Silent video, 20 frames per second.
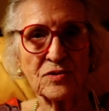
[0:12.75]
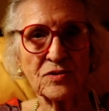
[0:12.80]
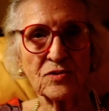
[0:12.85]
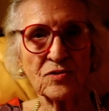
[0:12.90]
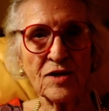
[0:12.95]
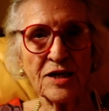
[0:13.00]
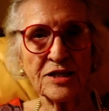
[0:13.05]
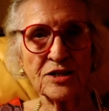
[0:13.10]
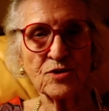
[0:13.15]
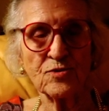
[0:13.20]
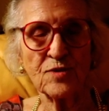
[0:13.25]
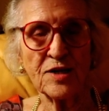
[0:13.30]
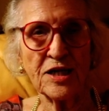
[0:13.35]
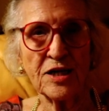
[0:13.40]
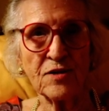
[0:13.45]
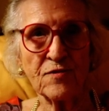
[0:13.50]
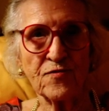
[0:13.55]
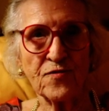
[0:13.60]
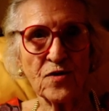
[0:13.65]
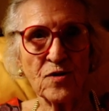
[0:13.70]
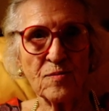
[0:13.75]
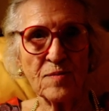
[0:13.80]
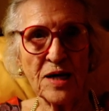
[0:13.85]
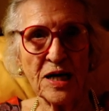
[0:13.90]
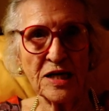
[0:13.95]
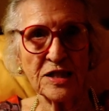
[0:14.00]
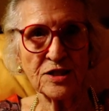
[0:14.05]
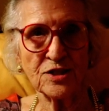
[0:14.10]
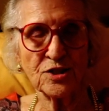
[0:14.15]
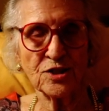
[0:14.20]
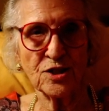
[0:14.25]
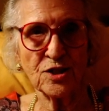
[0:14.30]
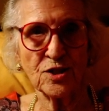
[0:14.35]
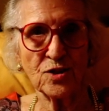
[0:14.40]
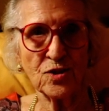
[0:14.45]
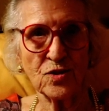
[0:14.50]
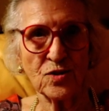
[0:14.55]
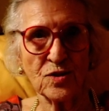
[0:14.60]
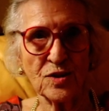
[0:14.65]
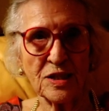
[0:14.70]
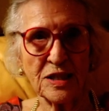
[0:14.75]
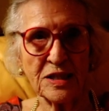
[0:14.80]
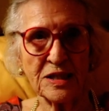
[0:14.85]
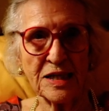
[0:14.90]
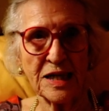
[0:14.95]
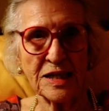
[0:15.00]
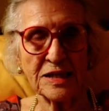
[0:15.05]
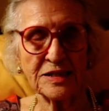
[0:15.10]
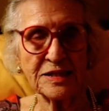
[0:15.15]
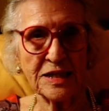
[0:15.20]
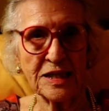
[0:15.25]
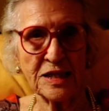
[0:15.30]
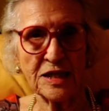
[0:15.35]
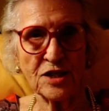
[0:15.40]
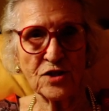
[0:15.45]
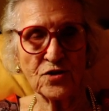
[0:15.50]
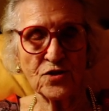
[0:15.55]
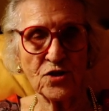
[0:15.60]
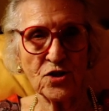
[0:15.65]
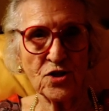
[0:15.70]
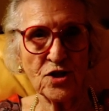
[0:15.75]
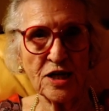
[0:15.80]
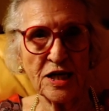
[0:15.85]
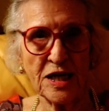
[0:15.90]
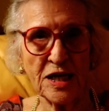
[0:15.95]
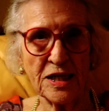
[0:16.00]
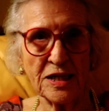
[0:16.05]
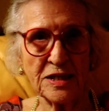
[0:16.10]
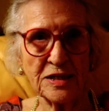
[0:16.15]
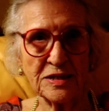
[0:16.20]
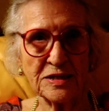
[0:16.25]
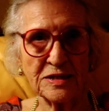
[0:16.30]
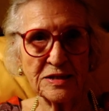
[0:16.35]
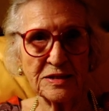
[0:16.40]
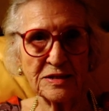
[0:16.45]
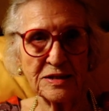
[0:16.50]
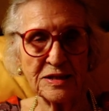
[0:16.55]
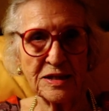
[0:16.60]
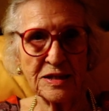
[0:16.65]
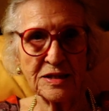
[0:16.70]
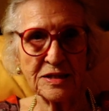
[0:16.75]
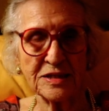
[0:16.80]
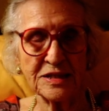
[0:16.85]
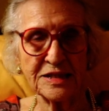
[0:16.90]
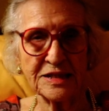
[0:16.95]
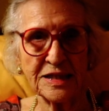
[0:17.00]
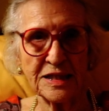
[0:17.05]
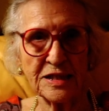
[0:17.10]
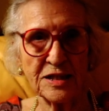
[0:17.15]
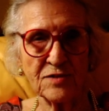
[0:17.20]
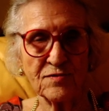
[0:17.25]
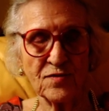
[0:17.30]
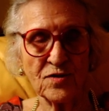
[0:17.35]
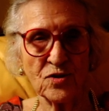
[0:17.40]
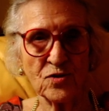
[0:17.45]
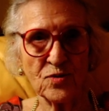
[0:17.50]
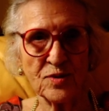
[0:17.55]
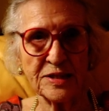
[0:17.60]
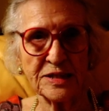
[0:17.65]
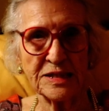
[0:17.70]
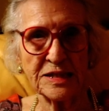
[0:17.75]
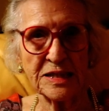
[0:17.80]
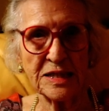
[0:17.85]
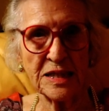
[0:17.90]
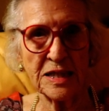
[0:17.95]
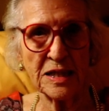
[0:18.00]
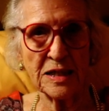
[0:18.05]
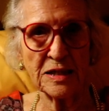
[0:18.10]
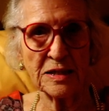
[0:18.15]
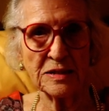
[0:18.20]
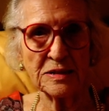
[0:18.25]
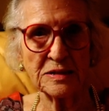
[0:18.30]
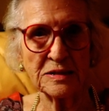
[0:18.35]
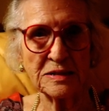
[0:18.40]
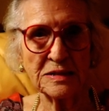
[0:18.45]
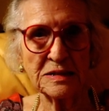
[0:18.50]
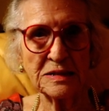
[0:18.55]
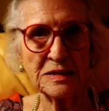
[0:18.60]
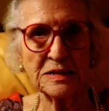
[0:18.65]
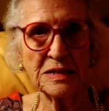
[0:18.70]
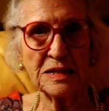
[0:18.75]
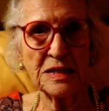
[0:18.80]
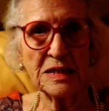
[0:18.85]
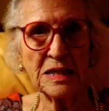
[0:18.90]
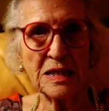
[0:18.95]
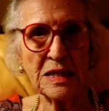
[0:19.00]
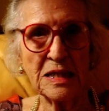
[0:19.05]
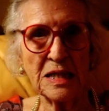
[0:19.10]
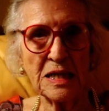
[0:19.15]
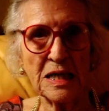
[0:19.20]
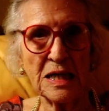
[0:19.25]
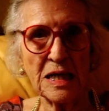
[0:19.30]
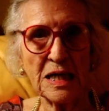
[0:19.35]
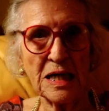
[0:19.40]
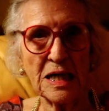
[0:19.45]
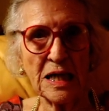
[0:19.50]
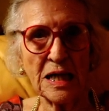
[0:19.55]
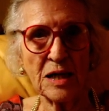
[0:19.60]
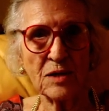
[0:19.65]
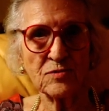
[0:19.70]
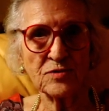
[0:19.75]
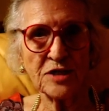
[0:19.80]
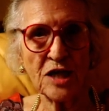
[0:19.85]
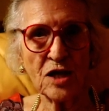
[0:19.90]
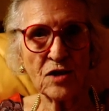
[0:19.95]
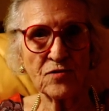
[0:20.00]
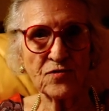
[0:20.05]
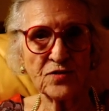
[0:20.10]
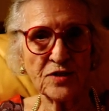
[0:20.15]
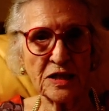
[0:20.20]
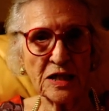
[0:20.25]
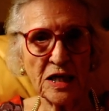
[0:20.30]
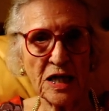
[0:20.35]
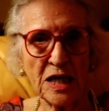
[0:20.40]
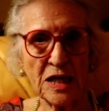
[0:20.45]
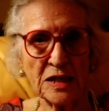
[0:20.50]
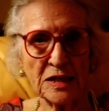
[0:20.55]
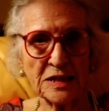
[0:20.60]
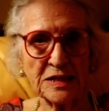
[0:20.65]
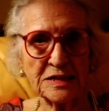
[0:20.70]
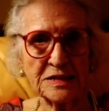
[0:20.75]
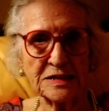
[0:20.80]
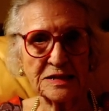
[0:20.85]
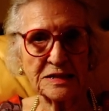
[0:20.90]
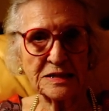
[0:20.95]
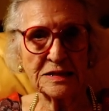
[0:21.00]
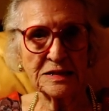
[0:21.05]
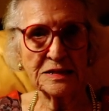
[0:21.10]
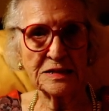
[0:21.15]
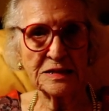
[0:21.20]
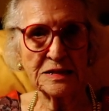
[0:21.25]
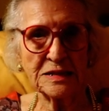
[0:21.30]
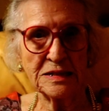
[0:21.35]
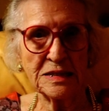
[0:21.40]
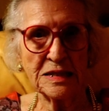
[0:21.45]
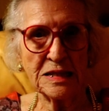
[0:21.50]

graduated from high school in 1938 in the state of Louisiana, and I was off to college.